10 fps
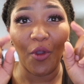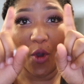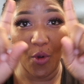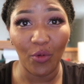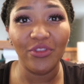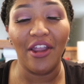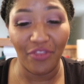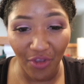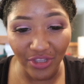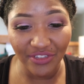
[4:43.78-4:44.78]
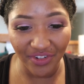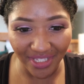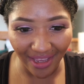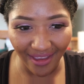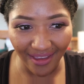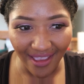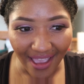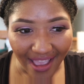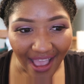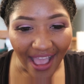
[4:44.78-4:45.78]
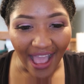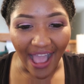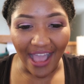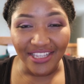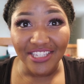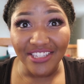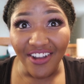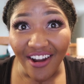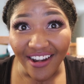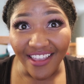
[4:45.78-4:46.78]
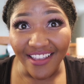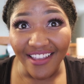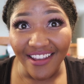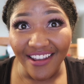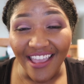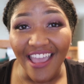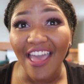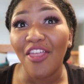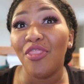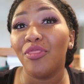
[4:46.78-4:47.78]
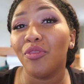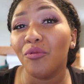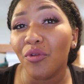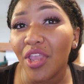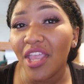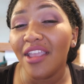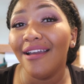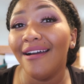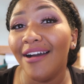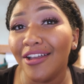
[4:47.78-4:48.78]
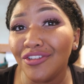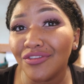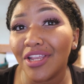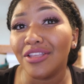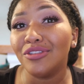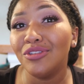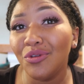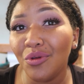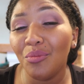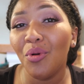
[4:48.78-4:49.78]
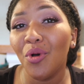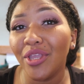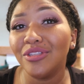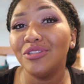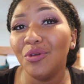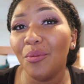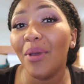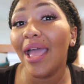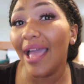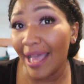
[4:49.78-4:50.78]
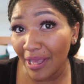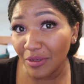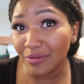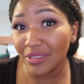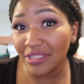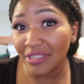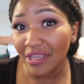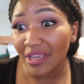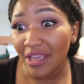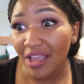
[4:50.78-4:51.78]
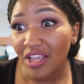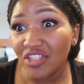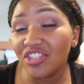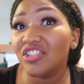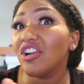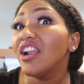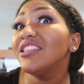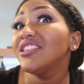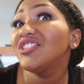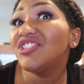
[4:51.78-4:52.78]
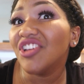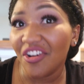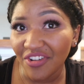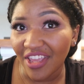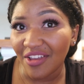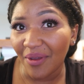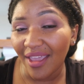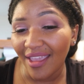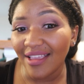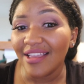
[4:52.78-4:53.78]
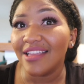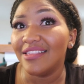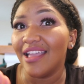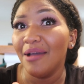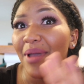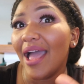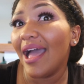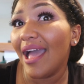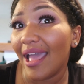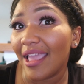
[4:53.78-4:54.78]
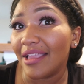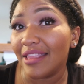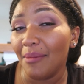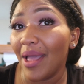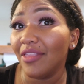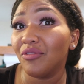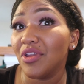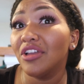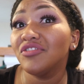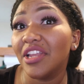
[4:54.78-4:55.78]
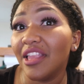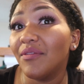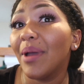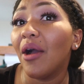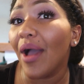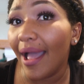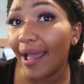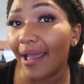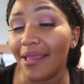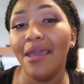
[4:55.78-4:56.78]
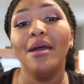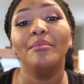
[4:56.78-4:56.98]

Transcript: hold our thoughts for a second. I started at 302.2 pounds. Started this journey, okay? Not my high, not my 311 pound high,